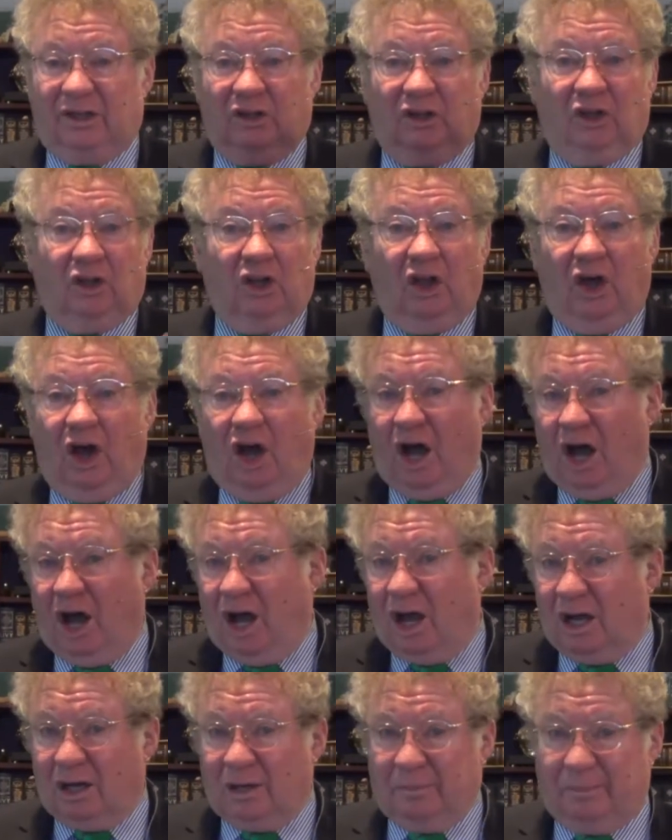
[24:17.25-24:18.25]

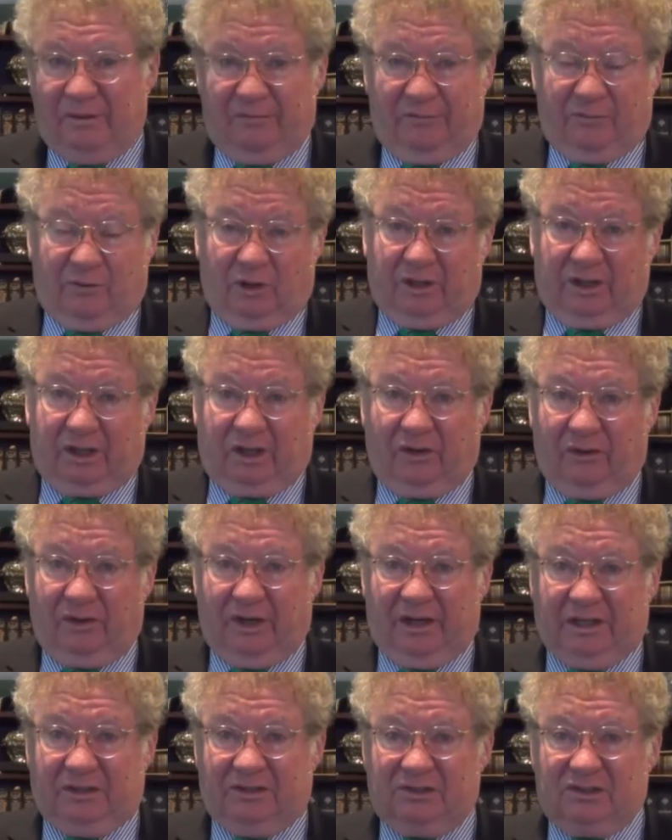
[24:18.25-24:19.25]
long before the
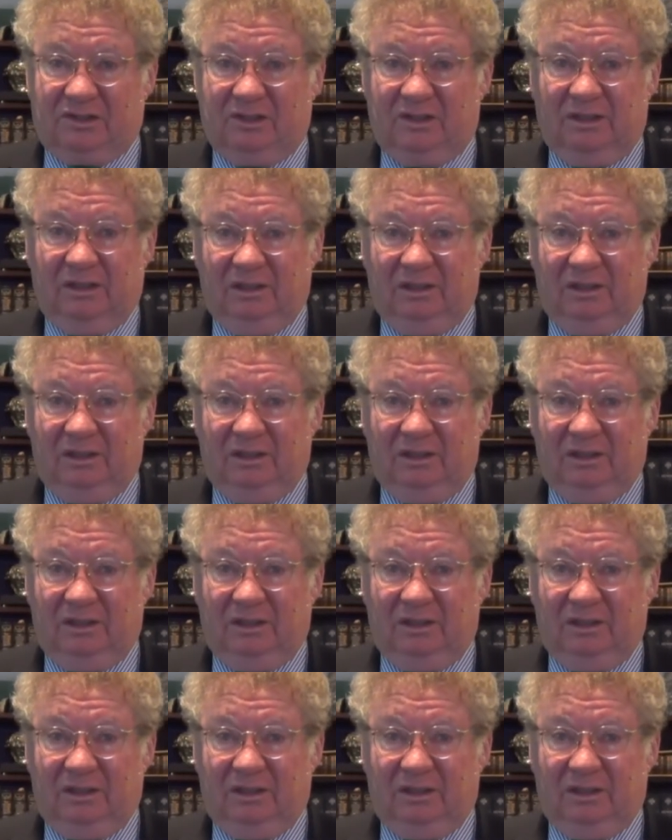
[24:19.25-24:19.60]
Greeks,